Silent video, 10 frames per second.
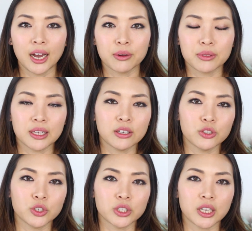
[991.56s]
I don't think you
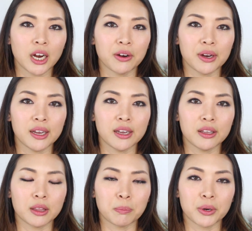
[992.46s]
should
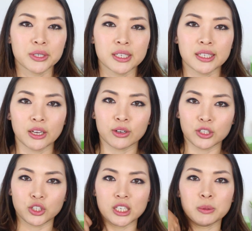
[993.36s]
carry the purses that you
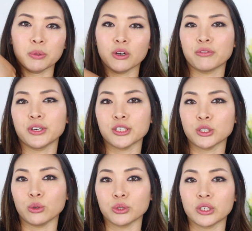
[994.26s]
can just put over your
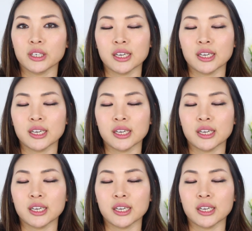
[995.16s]
shoulder,